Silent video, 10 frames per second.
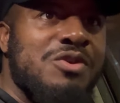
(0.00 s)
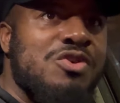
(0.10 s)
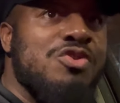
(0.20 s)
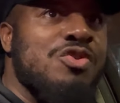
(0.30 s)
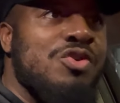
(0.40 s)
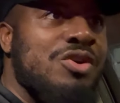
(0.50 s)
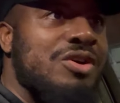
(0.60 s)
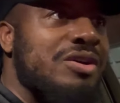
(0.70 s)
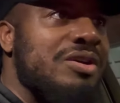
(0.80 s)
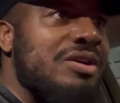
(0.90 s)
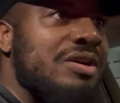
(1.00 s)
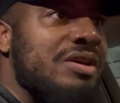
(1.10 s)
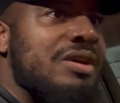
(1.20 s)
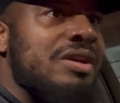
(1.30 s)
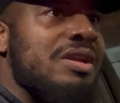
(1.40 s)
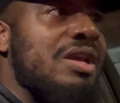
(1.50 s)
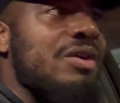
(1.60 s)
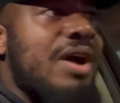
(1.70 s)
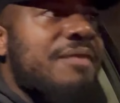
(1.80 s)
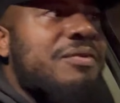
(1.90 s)
sure. They're
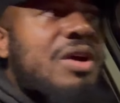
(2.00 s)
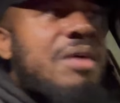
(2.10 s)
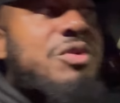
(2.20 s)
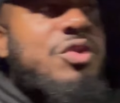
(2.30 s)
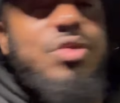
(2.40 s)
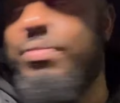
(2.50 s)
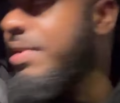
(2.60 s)
gonna have to come scoop